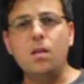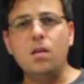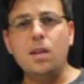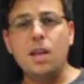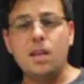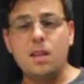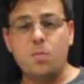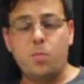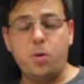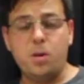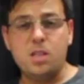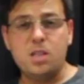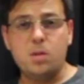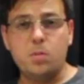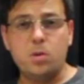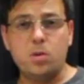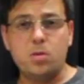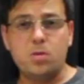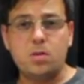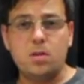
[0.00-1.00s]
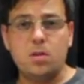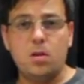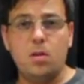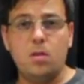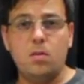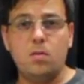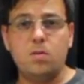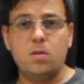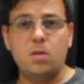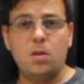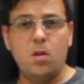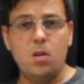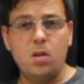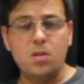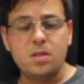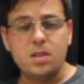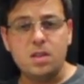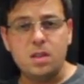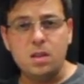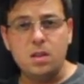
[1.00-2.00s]
Yet the principles of
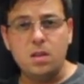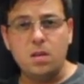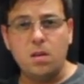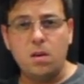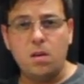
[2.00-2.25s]
loyalty,